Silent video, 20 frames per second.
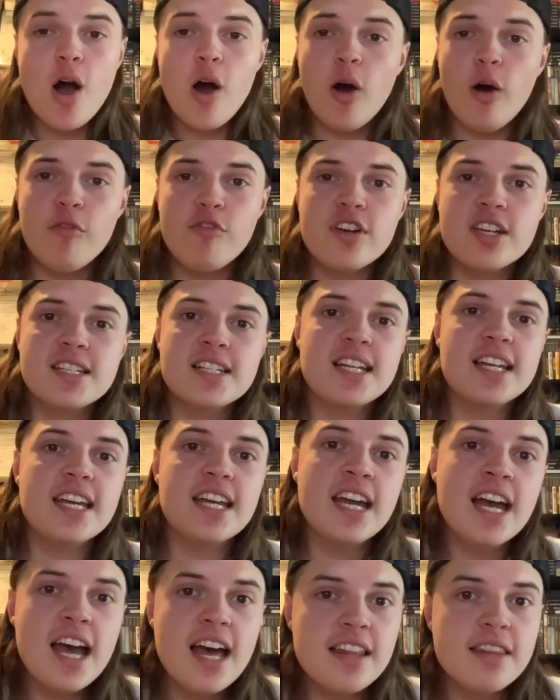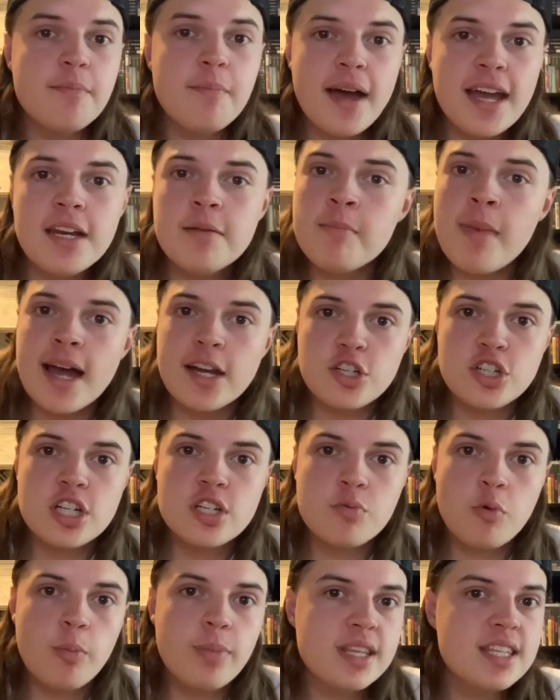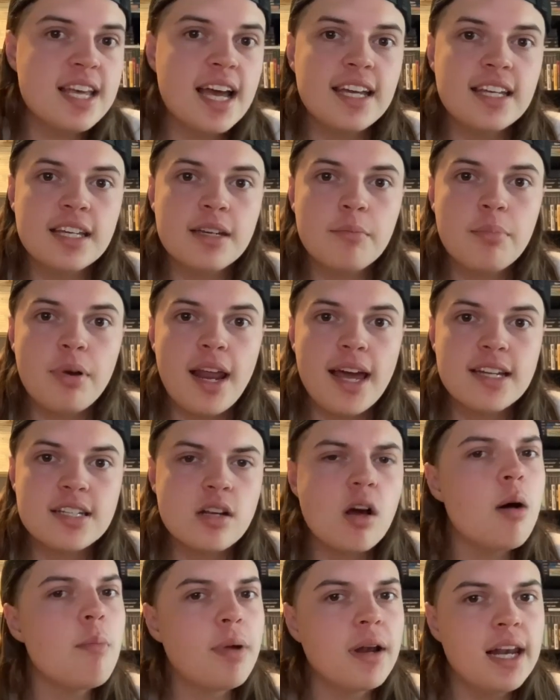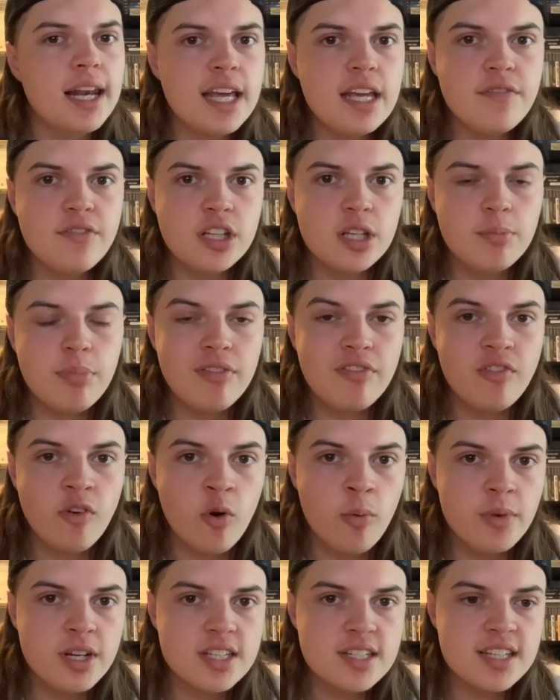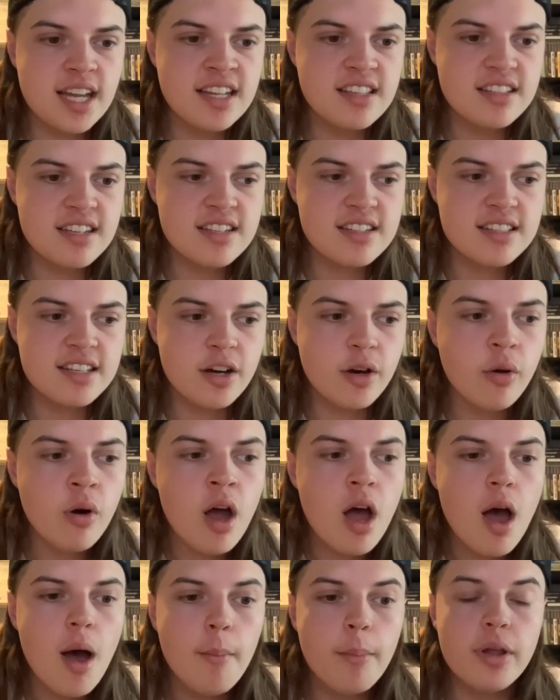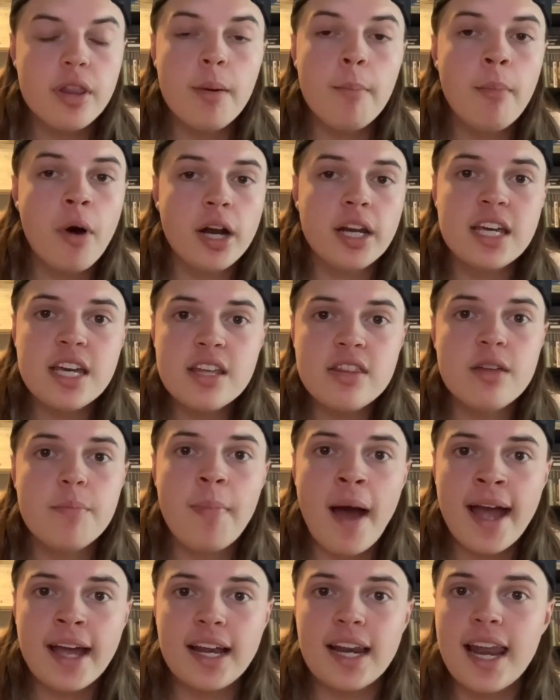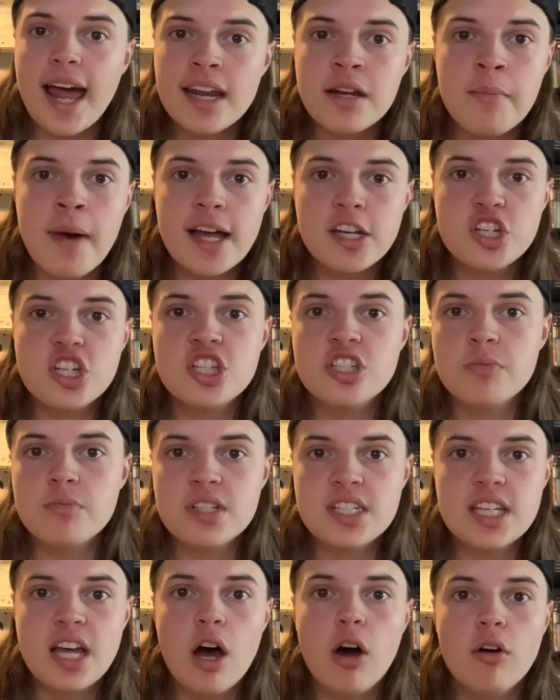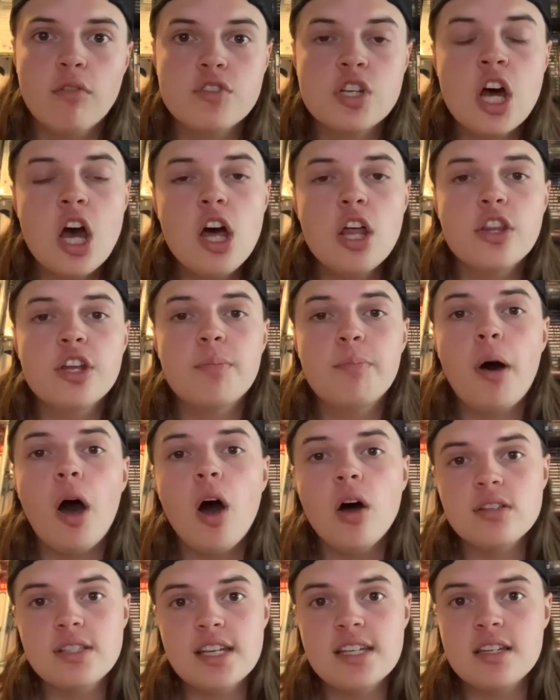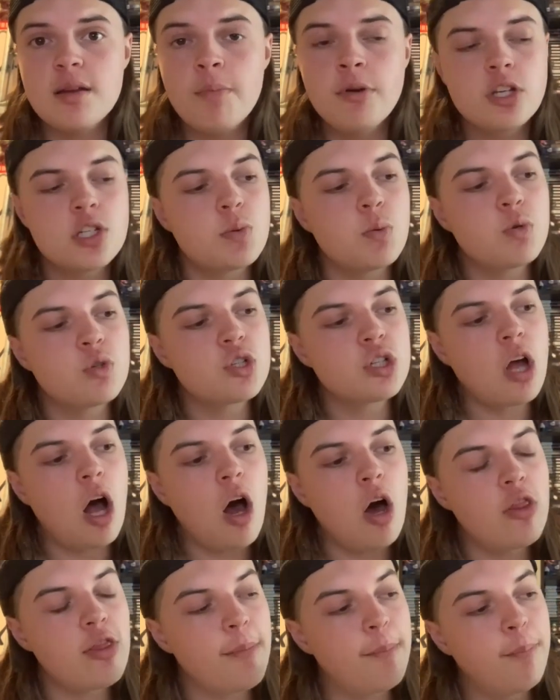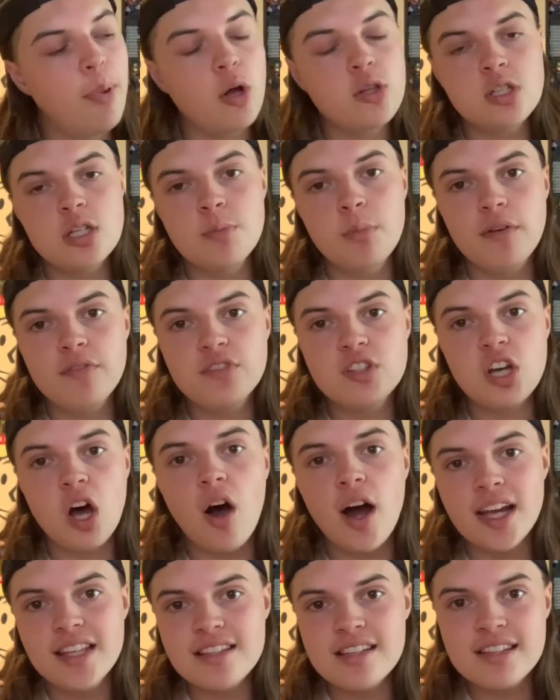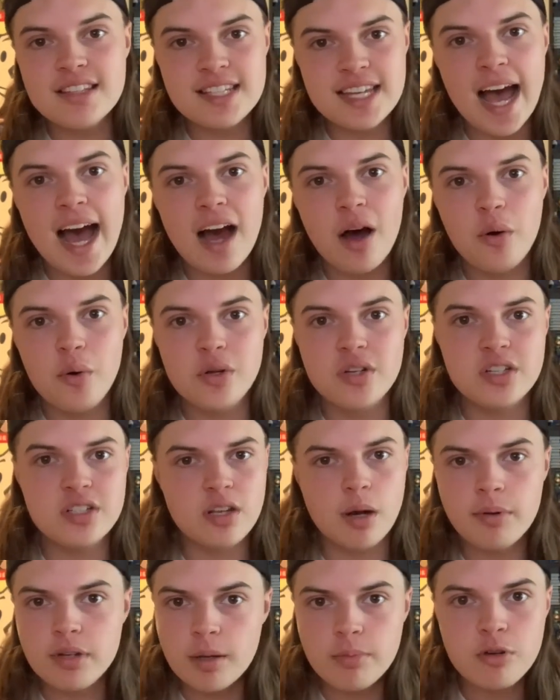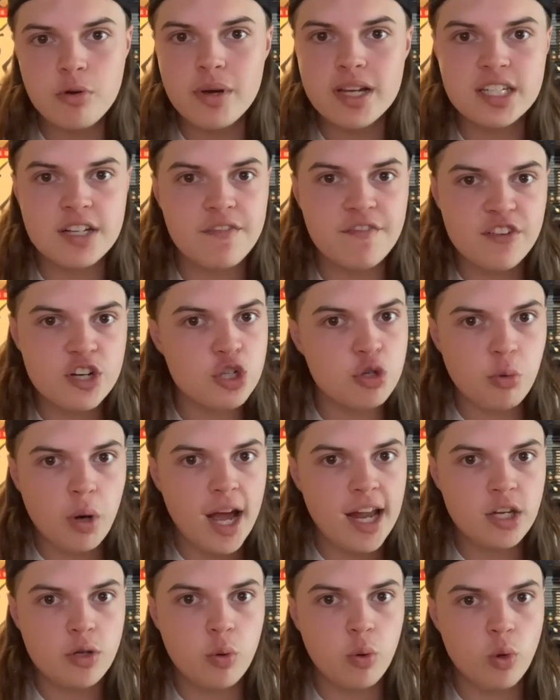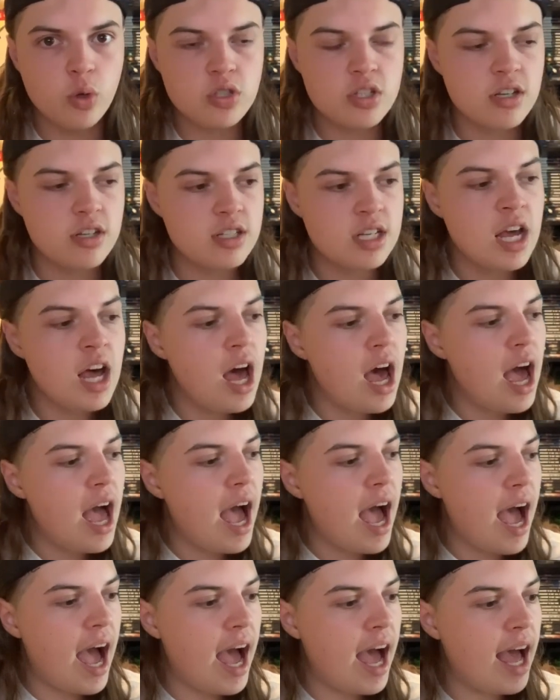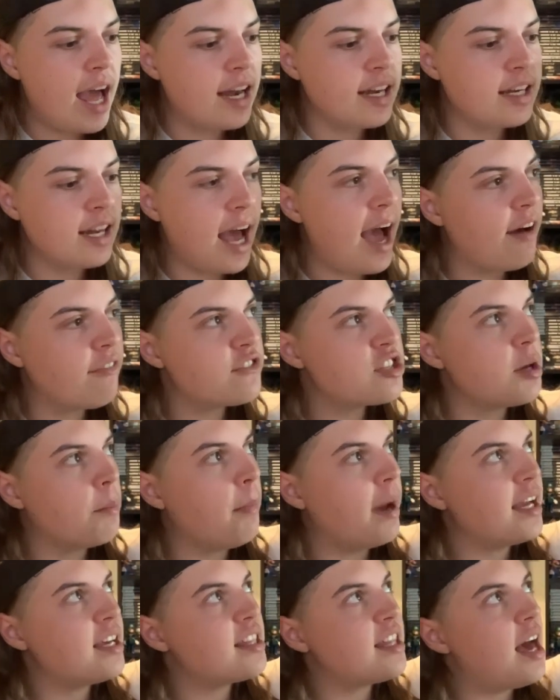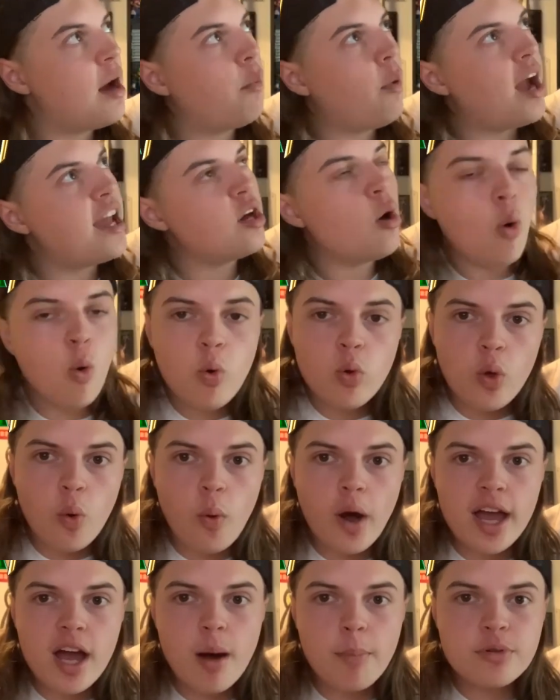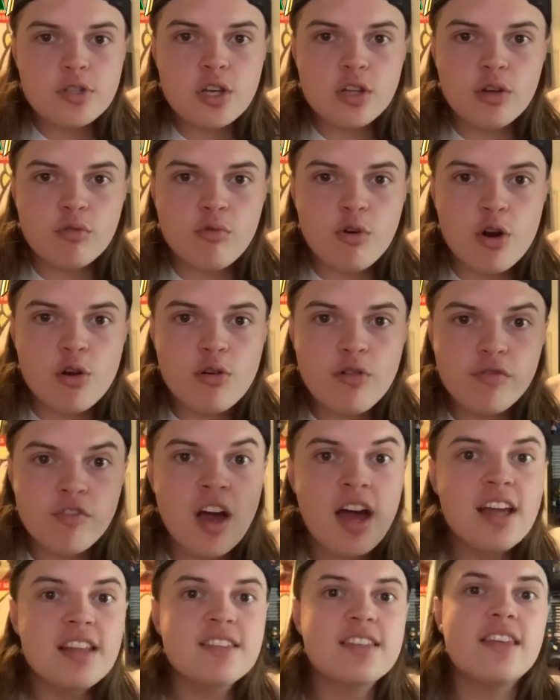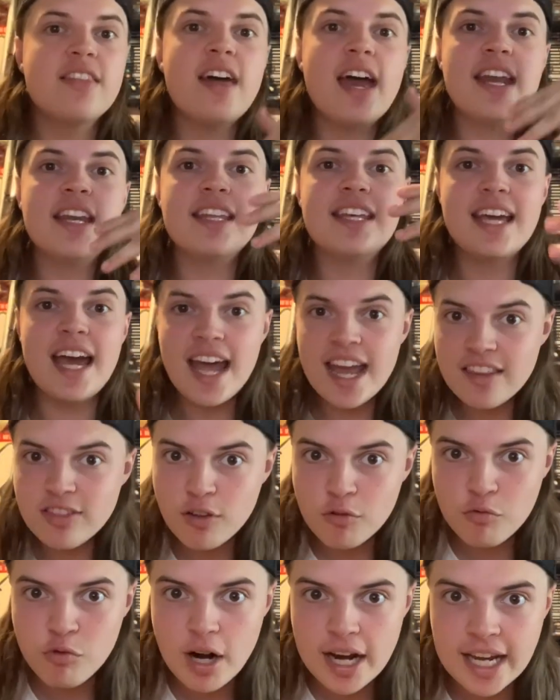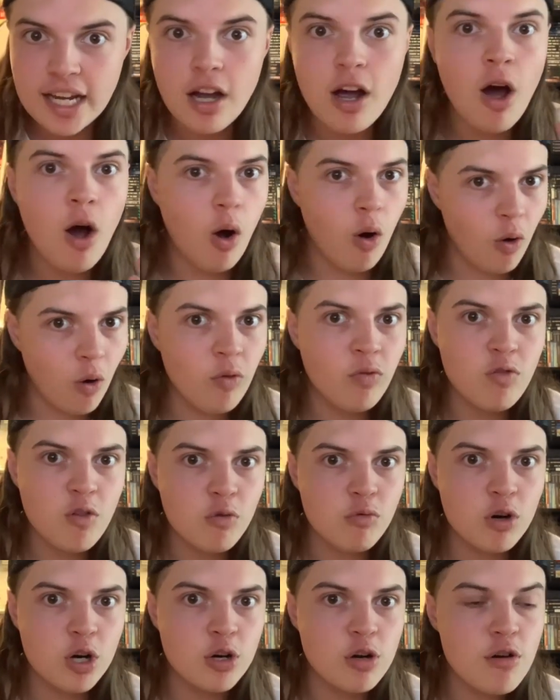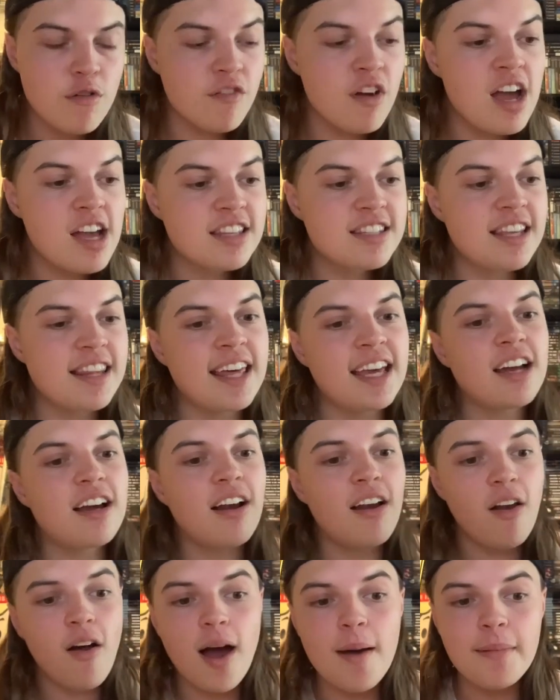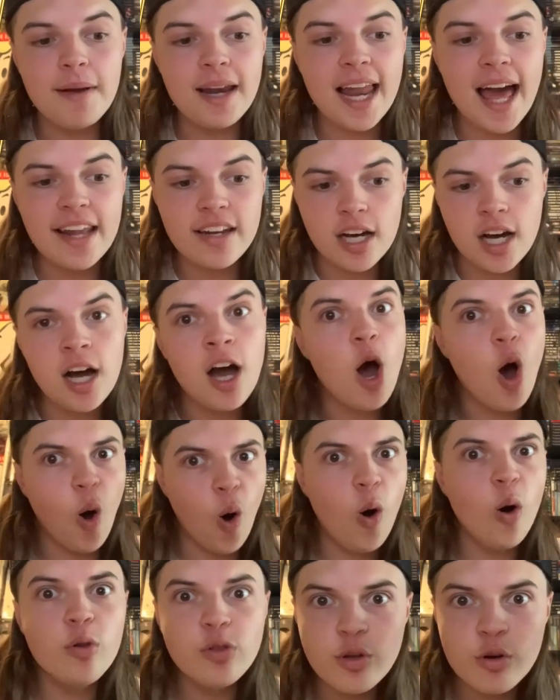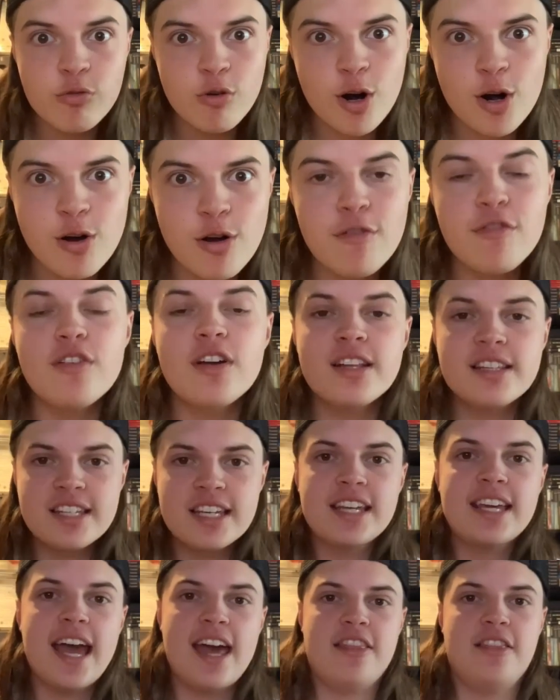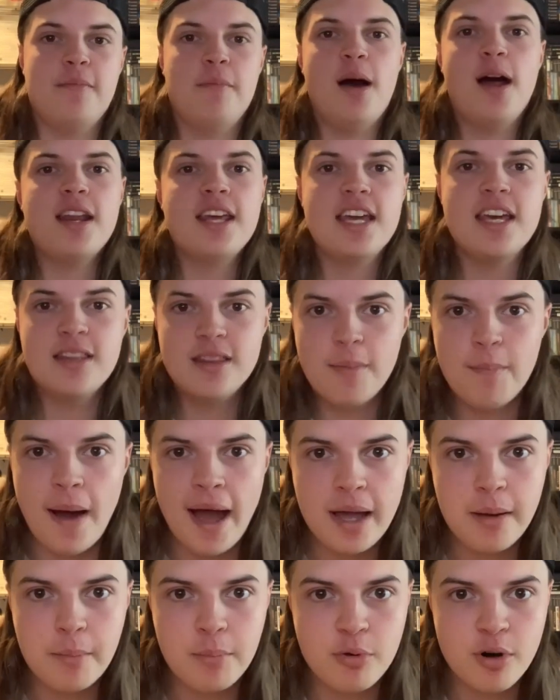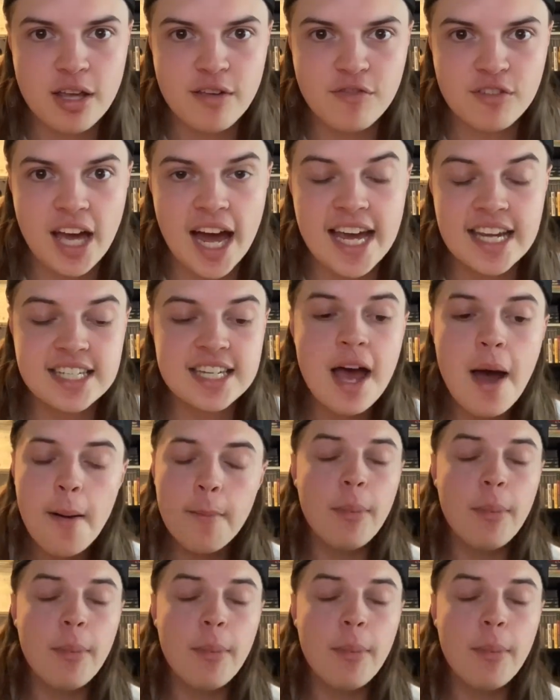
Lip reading: Obviously, the main matches will be taking place, I believe, in the Performance Center still, but the Money in the Bank ladder matches themselves, the participants will start at the bottom of Titan Towers, WWE's official headquarters, and have to make their way all the way up to the roof to then get in the ring on the roof to then climb a ladder on the roof to get the Money in the Bank briefcase.